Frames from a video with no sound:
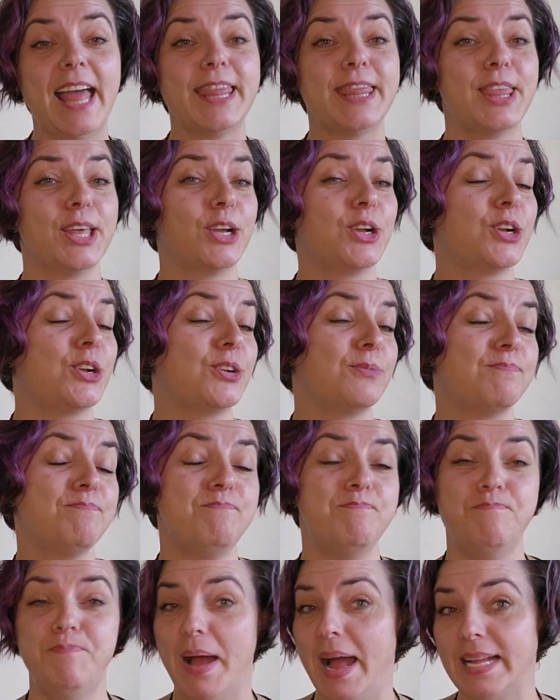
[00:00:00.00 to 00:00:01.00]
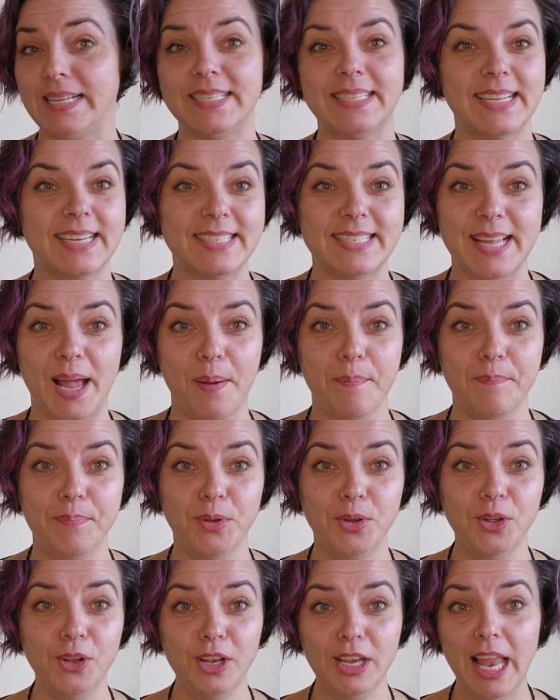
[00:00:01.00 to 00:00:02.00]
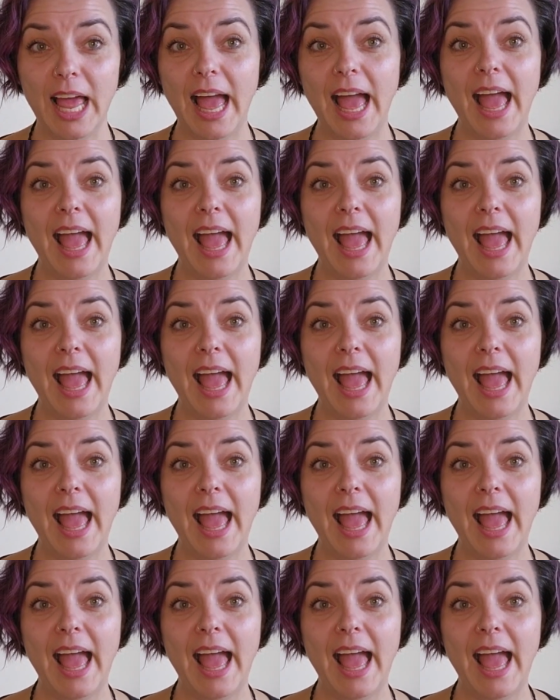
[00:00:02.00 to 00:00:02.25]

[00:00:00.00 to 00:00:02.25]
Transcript: The best example